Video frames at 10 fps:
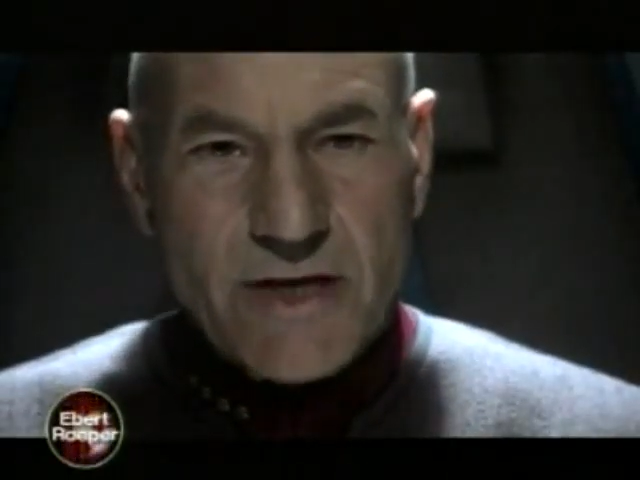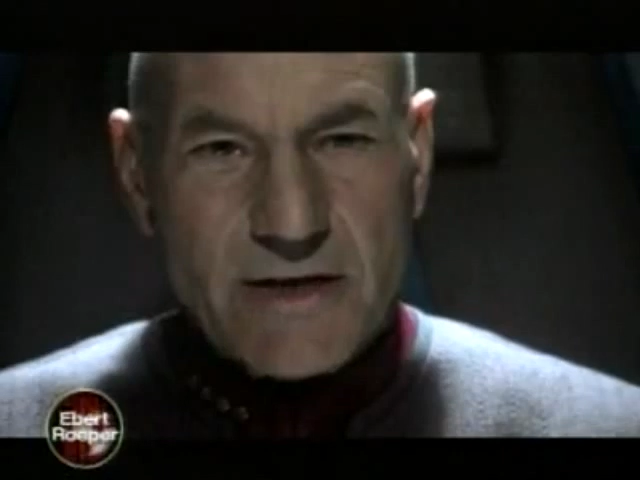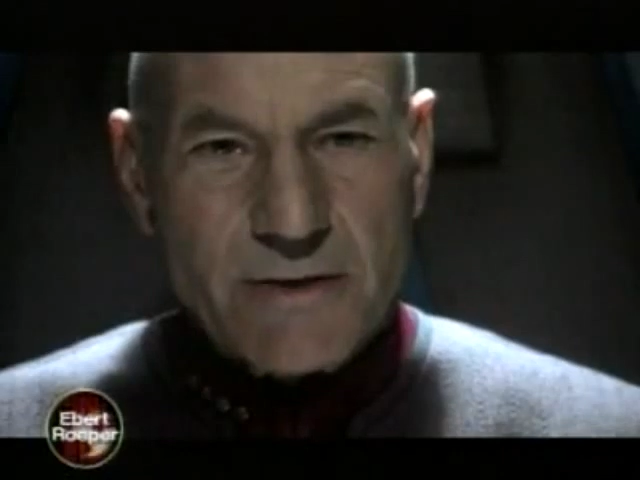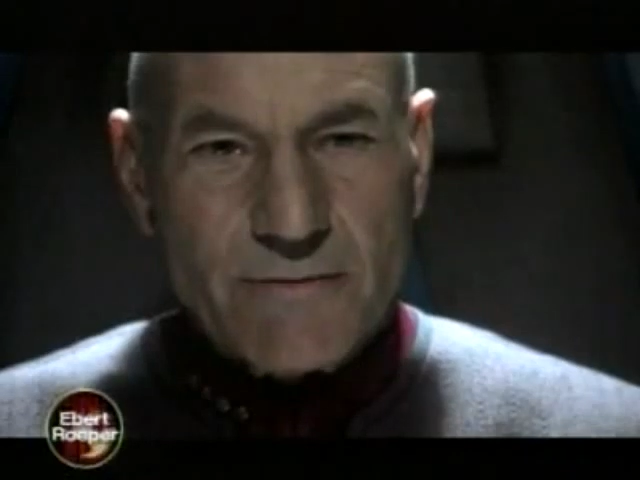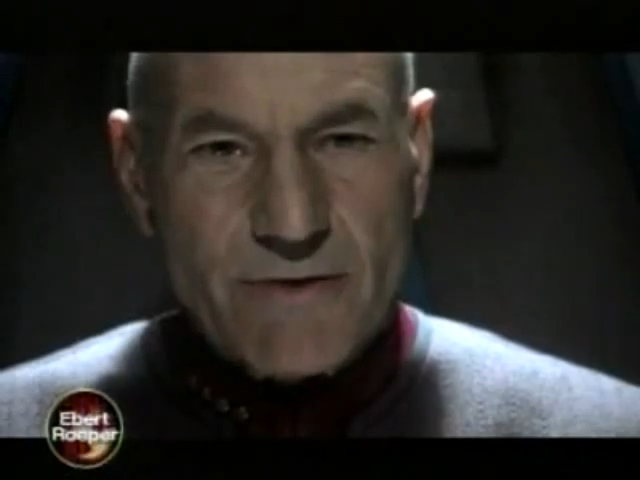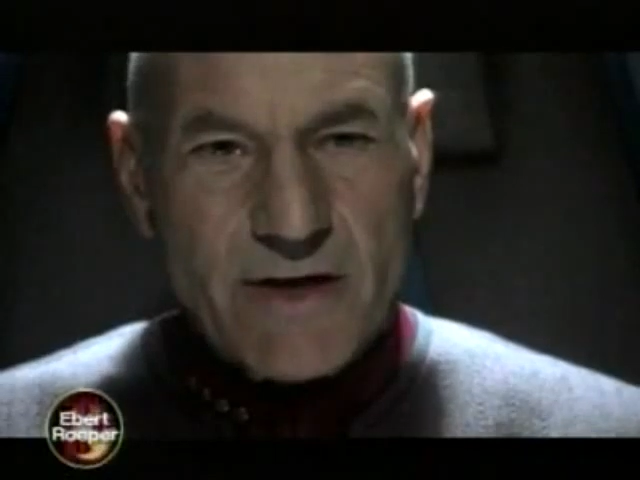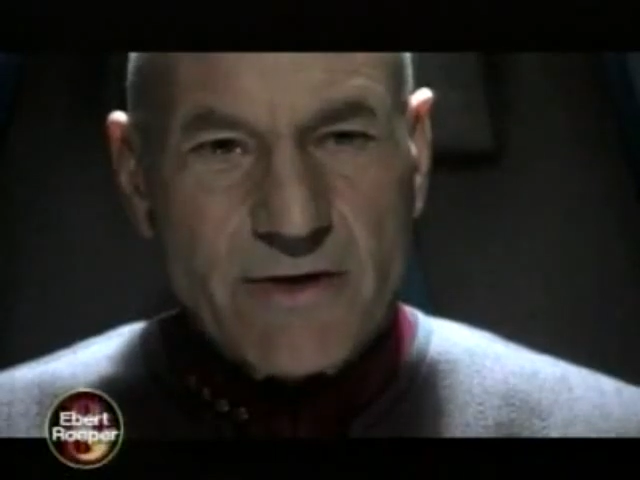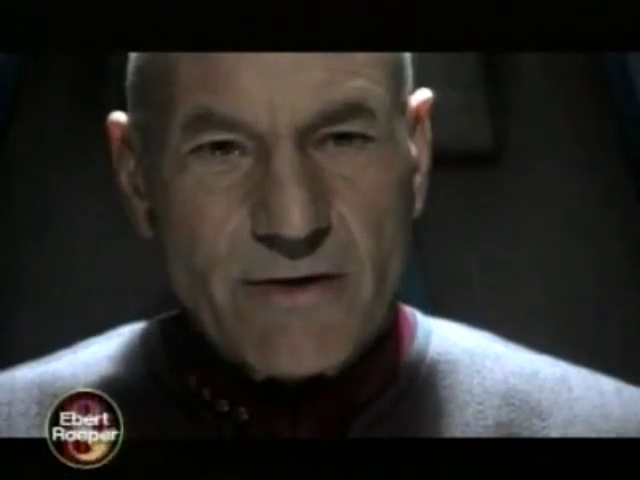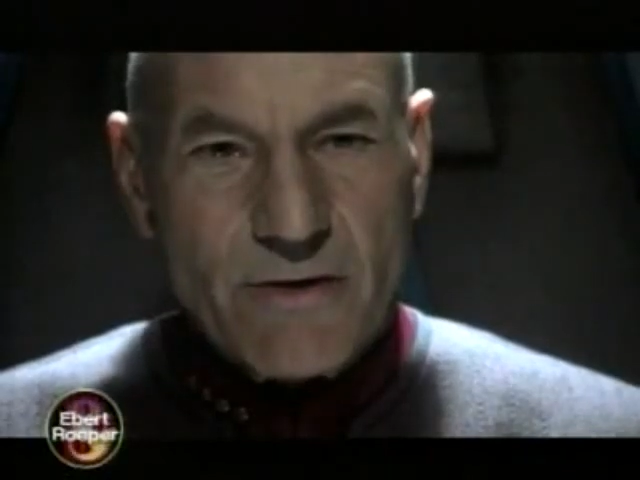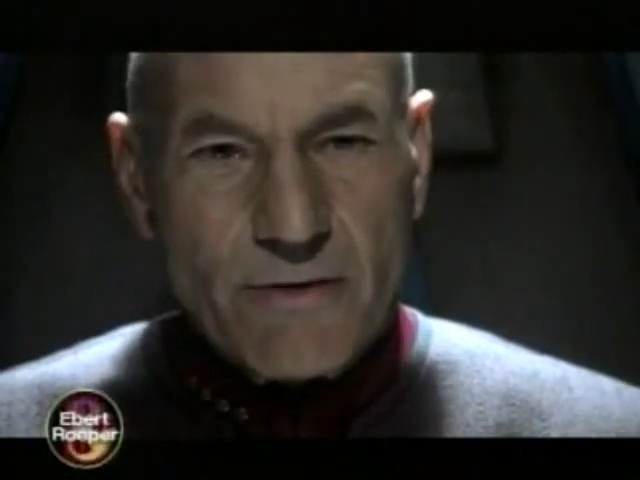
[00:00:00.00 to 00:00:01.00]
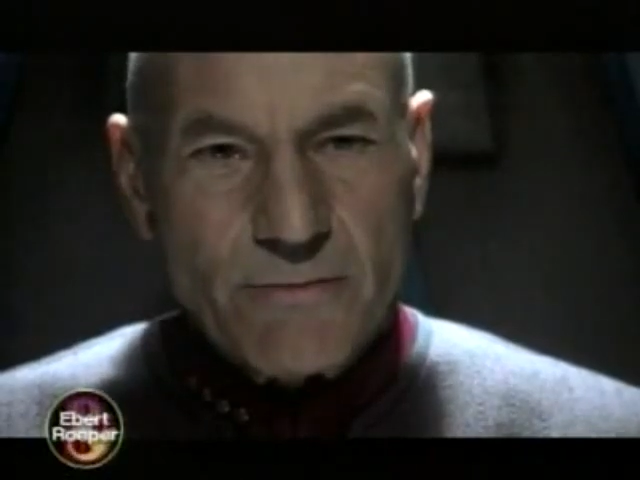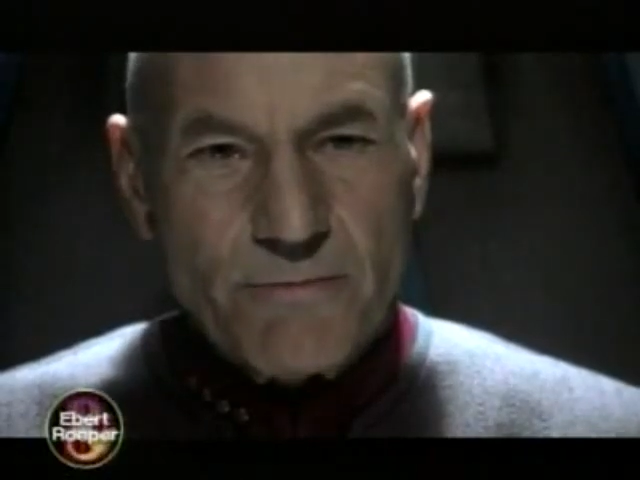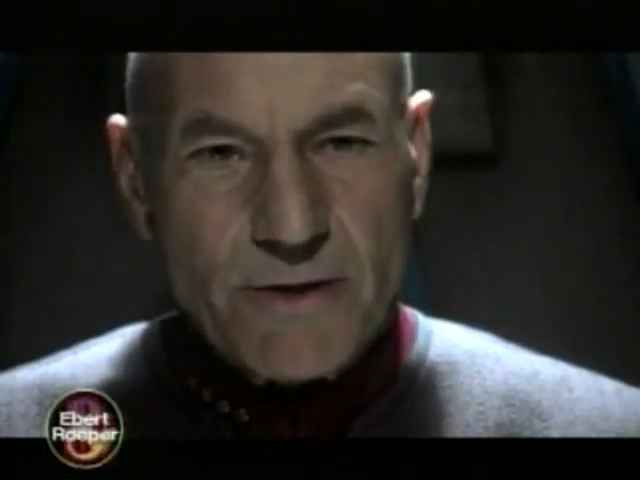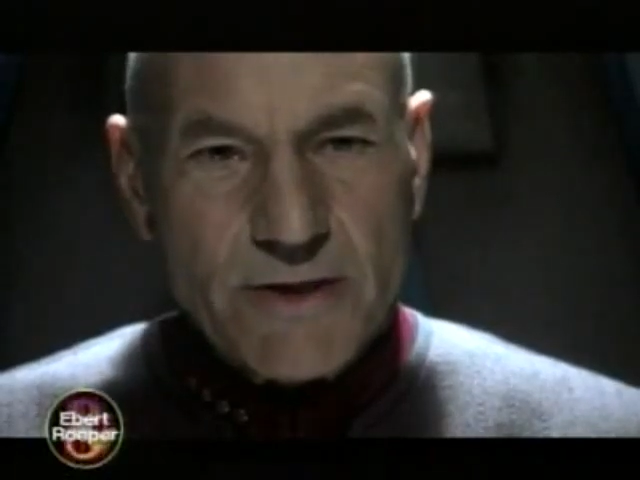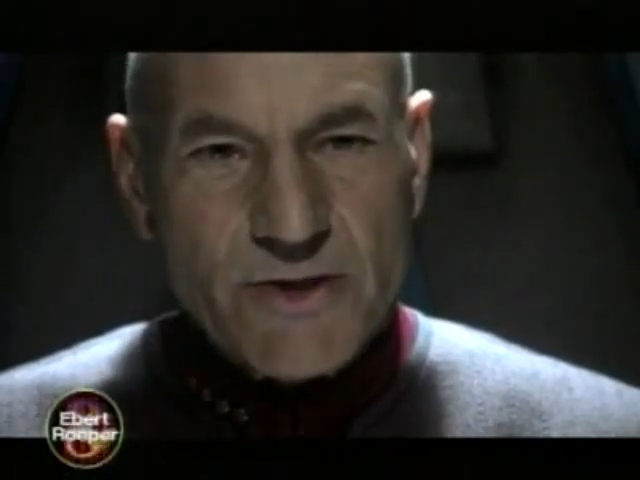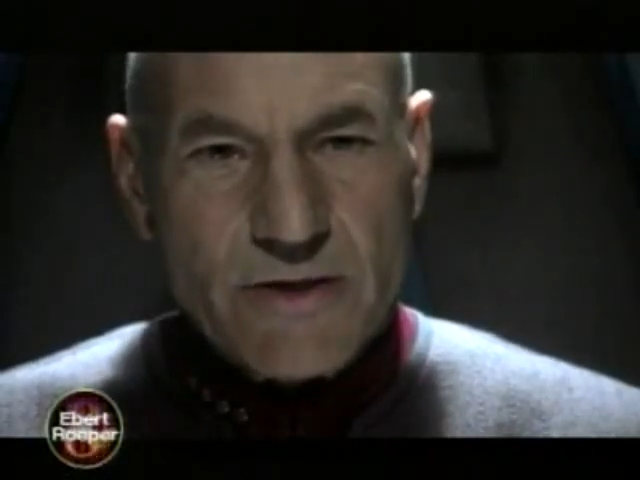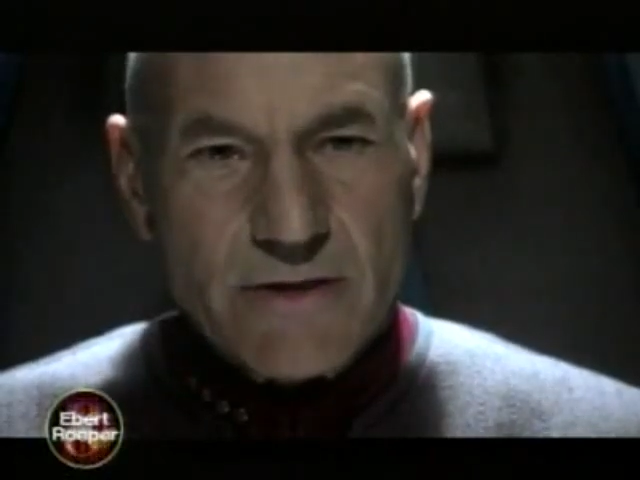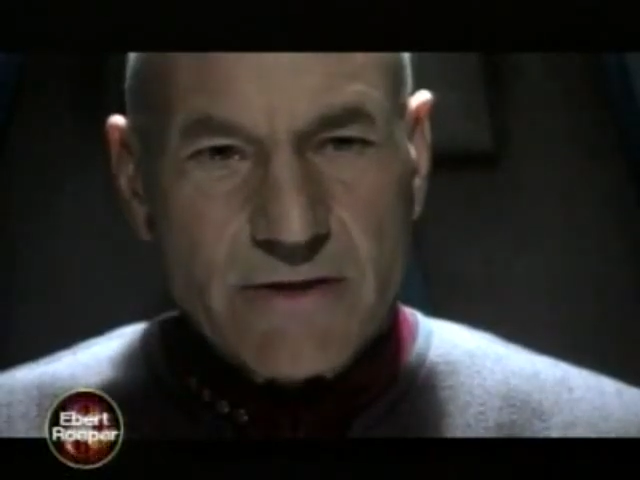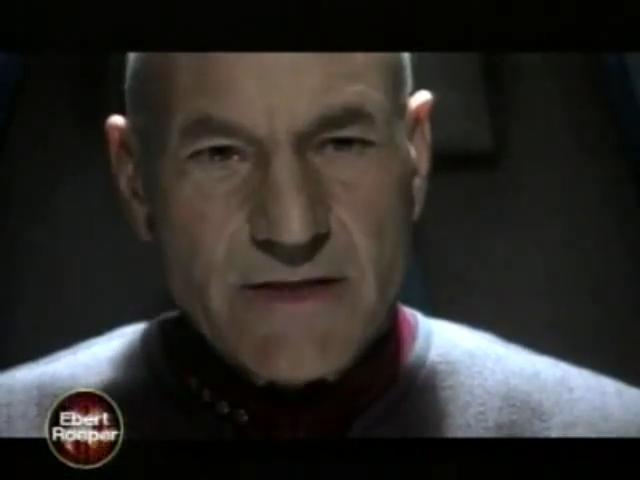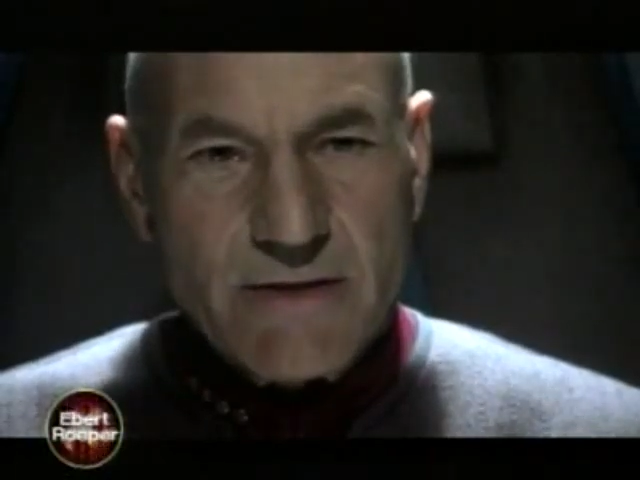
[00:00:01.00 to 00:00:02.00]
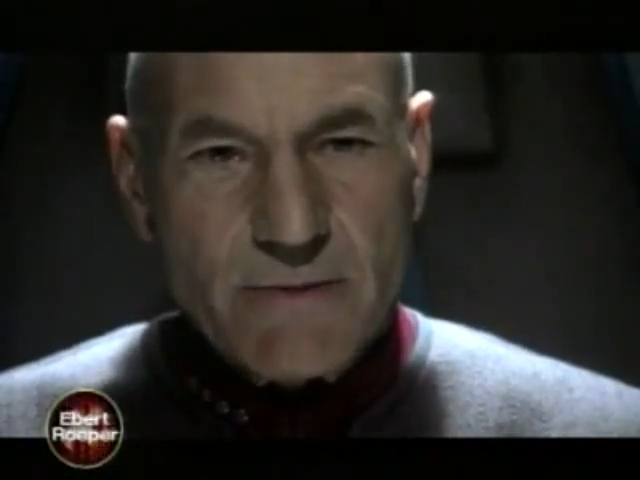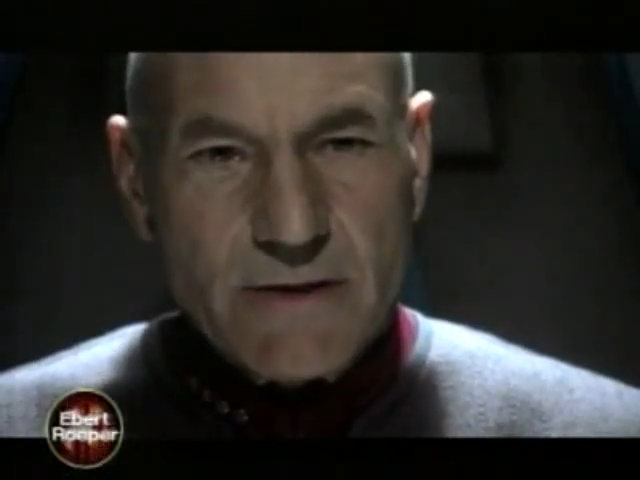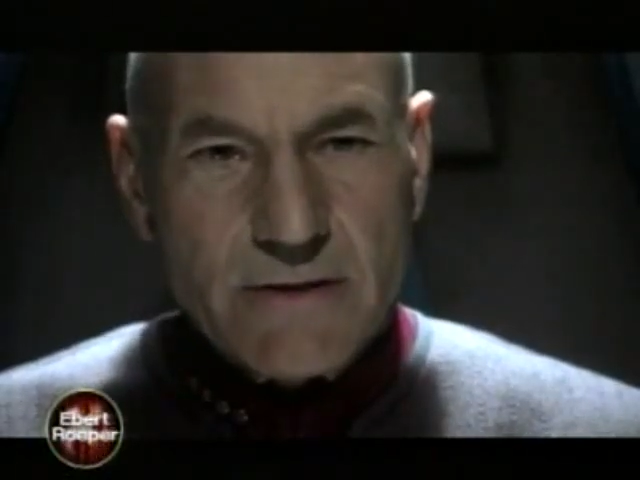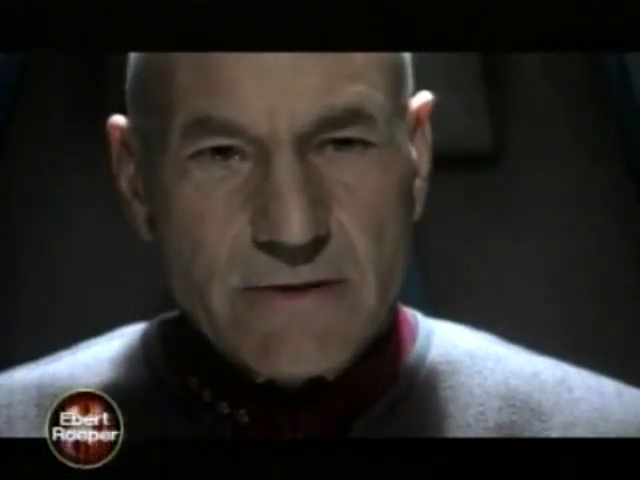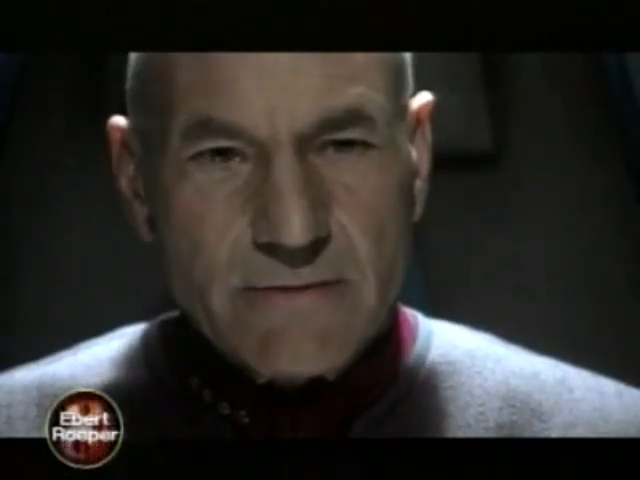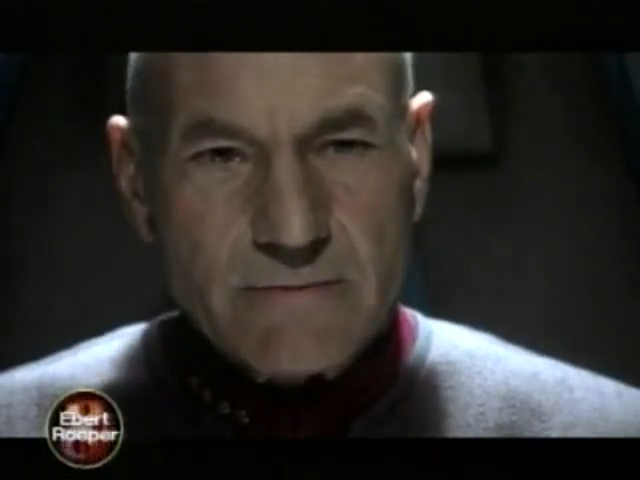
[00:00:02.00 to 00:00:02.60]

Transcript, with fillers: satisfy your own personal demons?